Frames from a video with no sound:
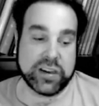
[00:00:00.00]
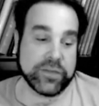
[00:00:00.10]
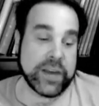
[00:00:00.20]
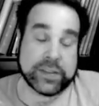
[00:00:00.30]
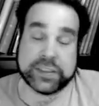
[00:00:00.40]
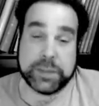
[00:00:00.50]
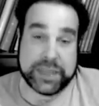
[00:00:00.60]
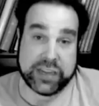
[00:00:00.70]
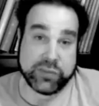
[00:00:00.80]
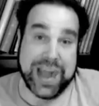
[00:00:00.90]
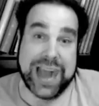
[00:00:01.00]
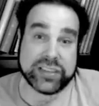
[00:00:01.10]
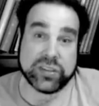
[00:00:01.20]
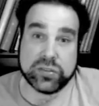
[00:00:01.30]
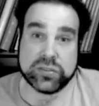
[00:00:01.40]
frankly speaking,
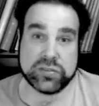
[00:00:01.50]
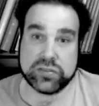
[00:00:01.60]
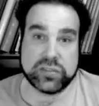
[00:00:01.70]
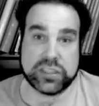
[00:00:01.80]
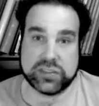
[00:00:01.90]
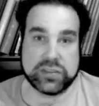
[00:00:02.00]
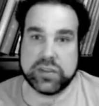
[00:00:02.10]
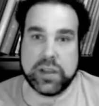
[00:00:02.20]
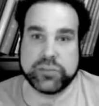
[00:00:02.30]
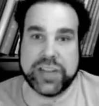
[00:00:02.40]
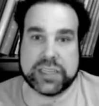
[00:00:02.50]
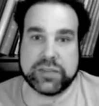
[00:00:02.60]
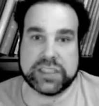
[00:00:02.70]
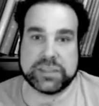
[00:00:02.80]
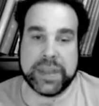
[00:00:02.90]
radical, just
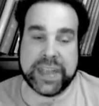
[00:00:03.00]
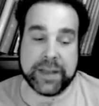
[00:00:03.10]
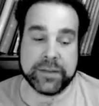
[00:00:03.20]
objectively speaking.